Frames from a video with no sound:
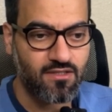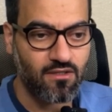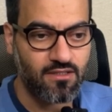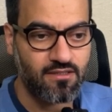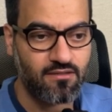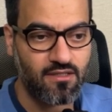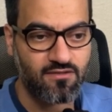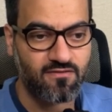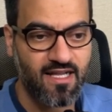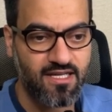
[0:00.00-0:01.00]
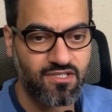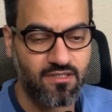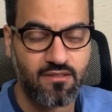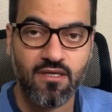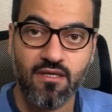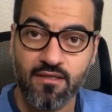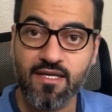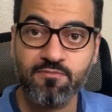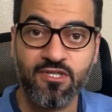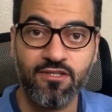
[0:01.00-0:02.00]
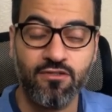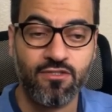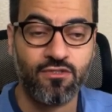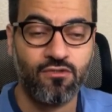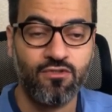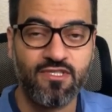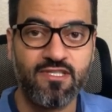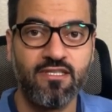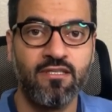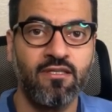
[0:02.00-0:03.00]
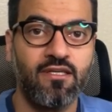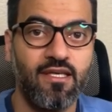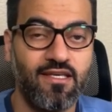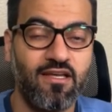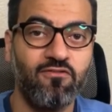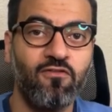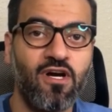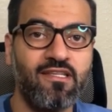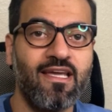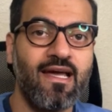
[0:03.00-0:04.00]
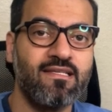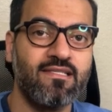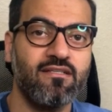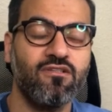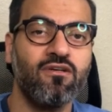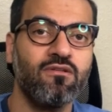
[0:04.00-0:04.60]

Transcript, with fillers: solid, not flashing. That's pretty good. So you see, it can find the answer. Not